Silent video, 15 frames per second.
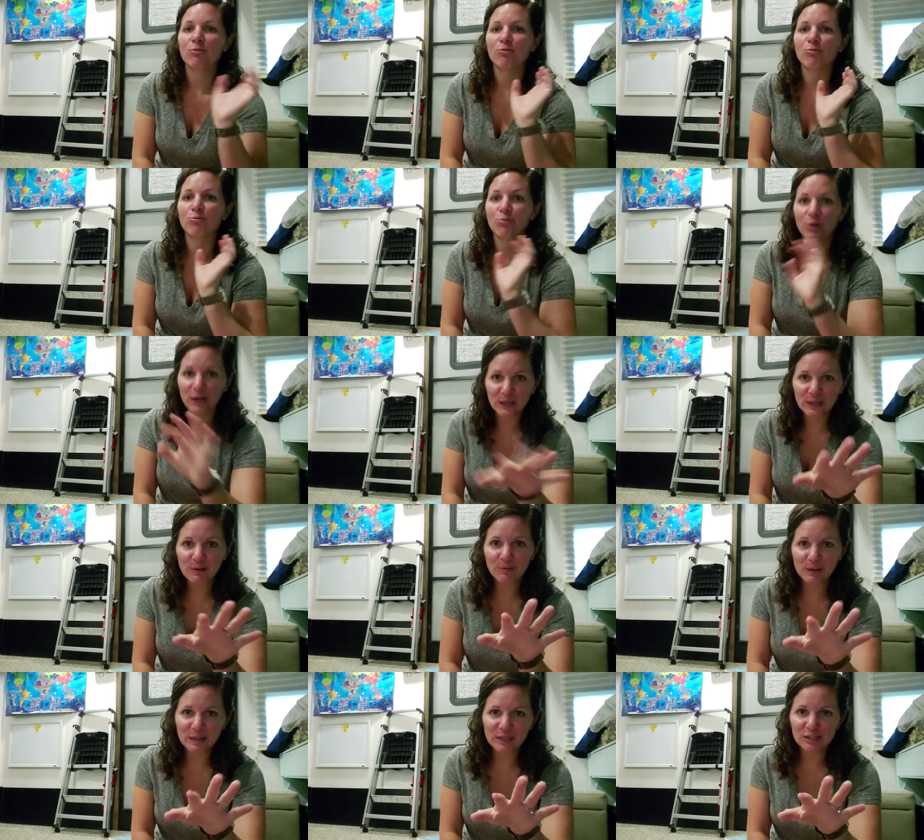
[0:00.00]
Really,
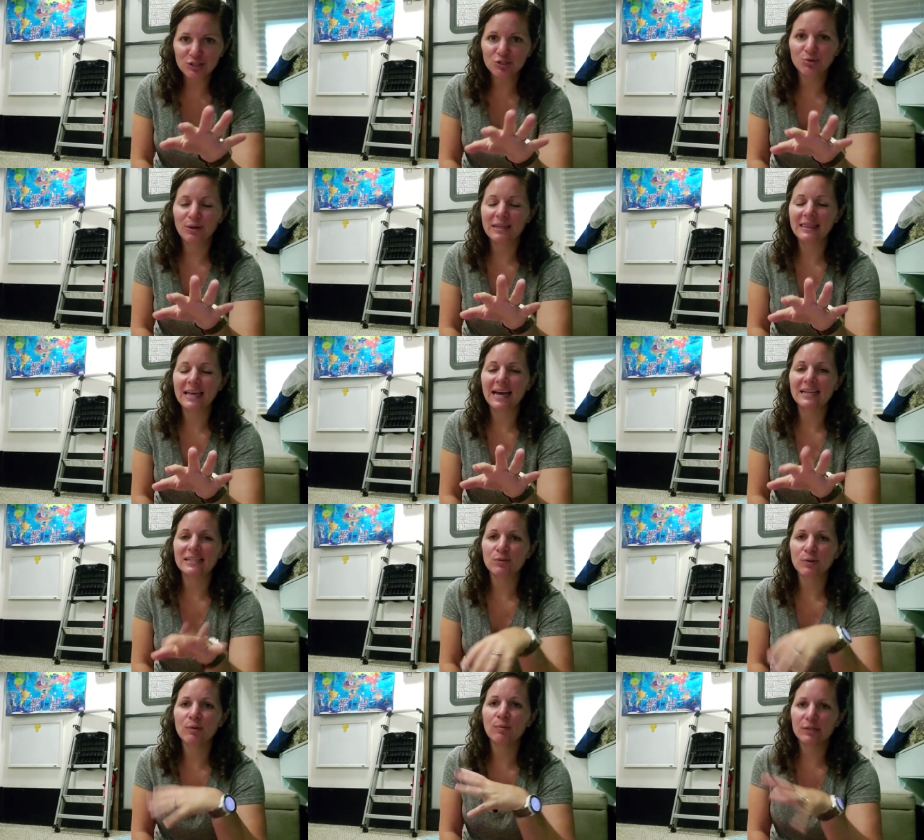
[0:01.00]
really enjoyed that.
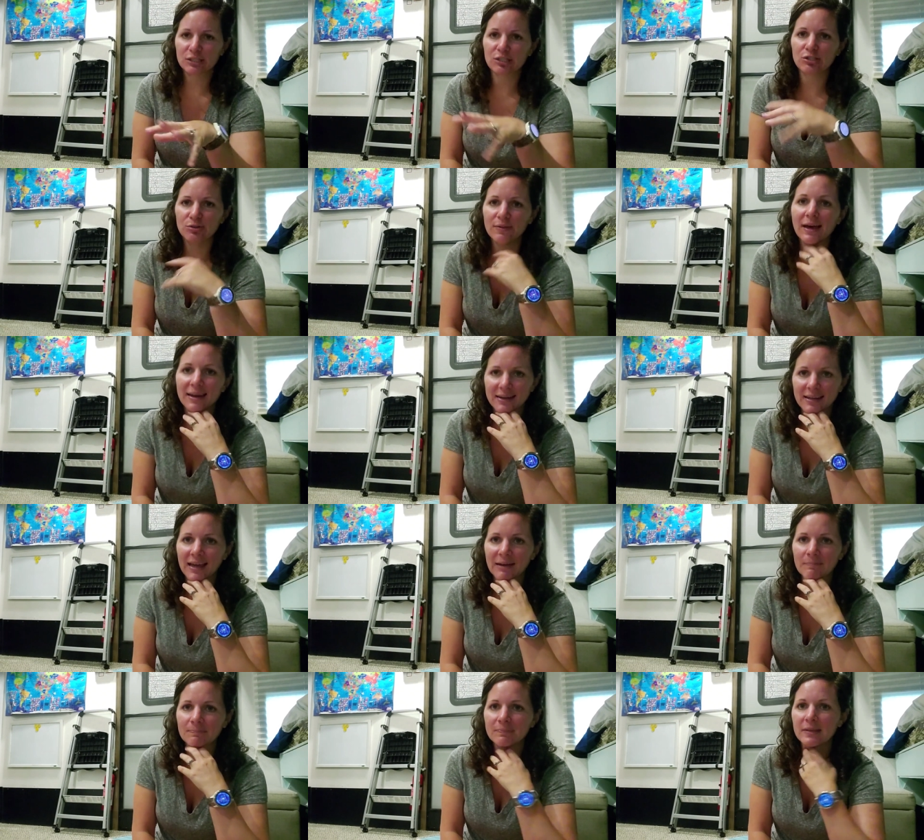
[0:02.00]
So he wants to do that
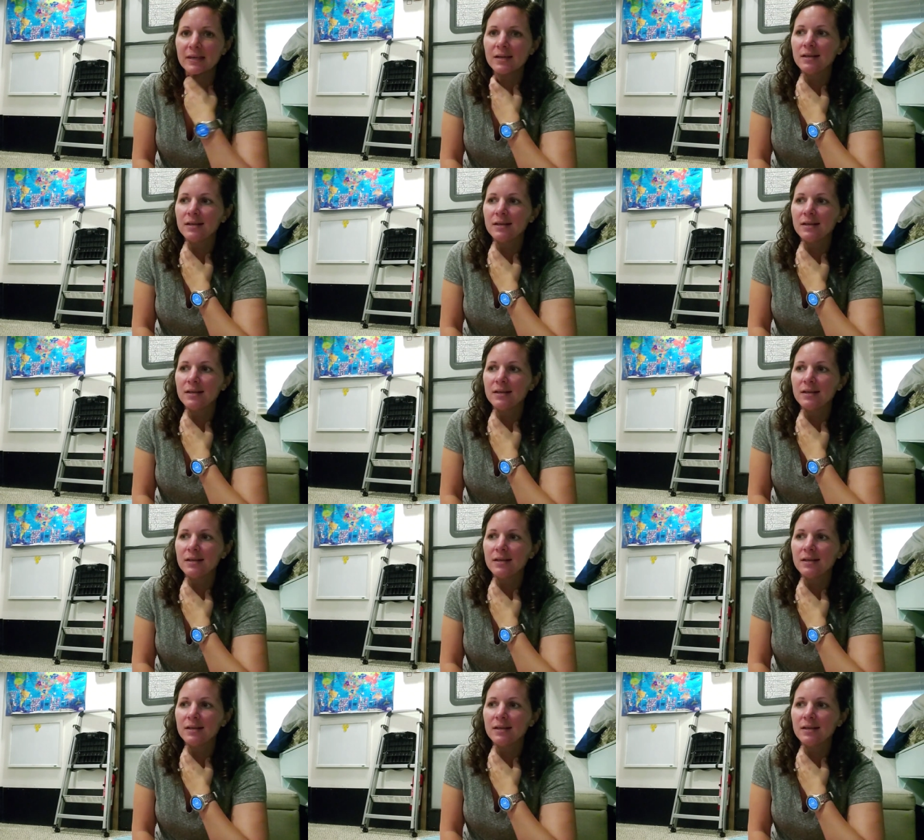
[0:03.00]
again.